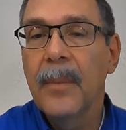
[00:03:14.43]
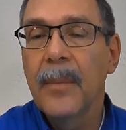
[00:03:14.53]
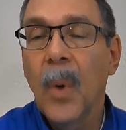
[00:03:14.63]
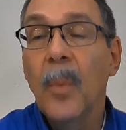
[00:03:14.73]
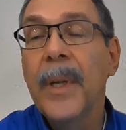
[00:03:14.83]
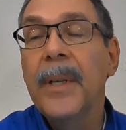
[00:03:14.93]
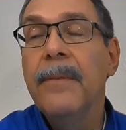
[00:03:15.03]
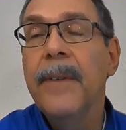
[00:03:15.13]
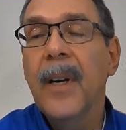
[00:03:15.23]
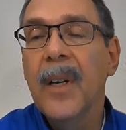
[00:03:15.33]
Omitted
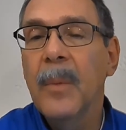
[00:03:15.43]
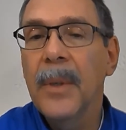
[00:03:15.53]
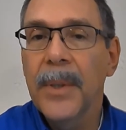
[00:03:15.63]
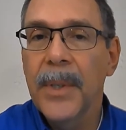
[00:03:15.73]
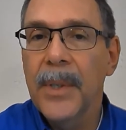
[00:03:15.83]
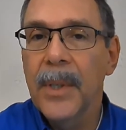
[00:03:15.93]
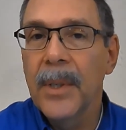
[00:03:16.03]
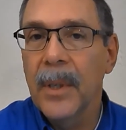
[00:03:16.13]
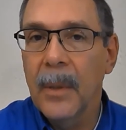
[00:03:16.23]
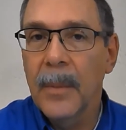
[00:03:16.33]
variables is the
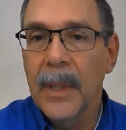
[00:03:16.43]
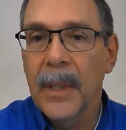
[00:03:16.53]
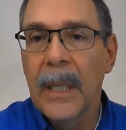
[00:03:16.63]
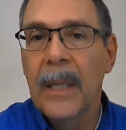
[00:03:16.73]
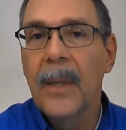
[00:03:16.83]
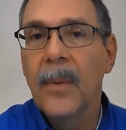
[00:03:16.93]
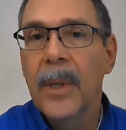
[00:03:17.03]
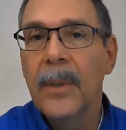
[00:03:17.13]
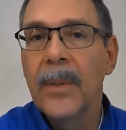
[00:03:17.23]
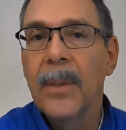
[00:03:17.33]
term that we
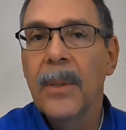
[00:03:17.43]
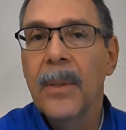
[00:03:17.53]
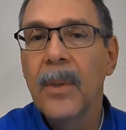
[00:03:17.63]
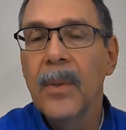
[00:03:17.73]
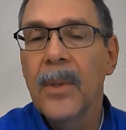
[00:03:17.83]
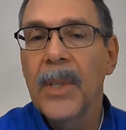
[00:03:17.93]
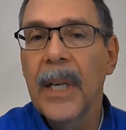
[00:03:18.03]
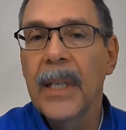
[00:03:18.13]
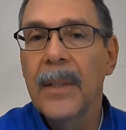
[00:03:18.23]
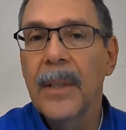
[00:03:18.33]
use in the social
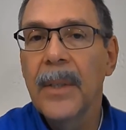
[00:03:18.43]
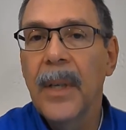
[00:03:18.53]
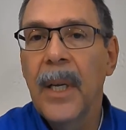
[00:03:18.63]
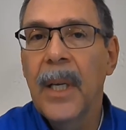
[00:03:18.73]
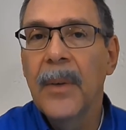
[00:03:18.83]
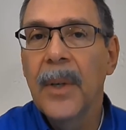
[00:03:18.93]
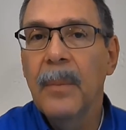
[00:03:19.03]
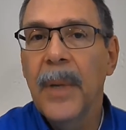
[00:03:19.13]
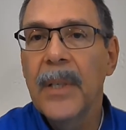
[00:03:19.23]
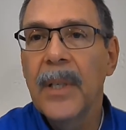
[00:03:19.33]
sciences. But
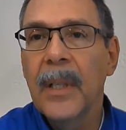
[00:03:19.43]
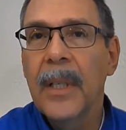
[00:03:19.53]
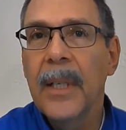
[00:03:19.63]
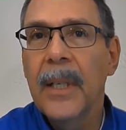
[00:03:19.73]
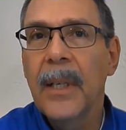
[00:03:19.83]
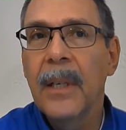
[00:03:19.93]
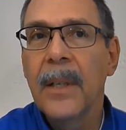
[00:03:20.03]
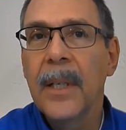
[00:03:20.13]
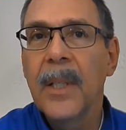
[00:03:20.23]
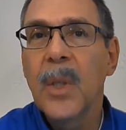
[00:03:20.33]
basically, are
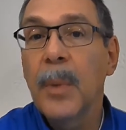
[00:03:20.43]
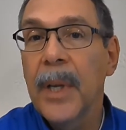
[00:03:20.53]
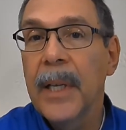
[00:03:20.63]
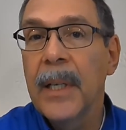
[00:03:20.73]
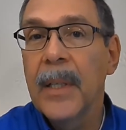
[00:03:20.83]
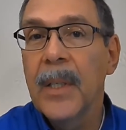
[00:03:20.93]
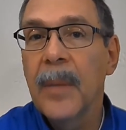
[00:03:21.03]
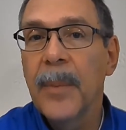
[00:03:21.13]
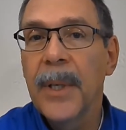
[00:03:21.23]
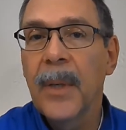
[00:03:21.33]
they explaining
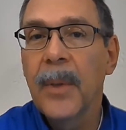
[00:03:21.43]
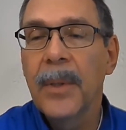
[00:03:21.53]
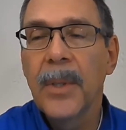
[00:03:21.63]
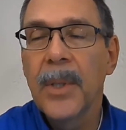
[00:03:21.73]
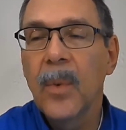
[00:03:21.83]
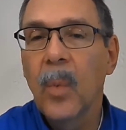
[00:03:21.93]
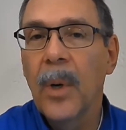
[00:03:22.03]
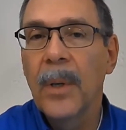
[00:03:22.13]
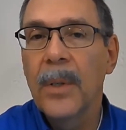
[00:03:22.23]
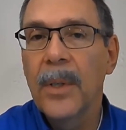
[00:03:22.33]
something with just one
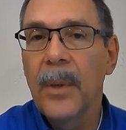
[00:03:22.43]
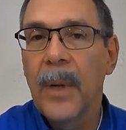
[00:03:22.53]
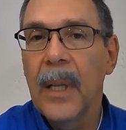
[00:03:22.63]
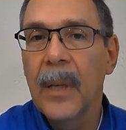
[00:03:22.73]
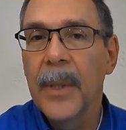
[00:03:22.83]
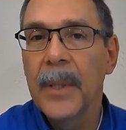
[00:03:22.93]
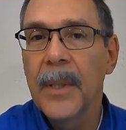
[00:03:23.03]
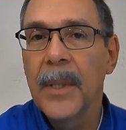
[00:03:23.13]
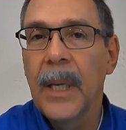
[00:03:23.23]
or two elements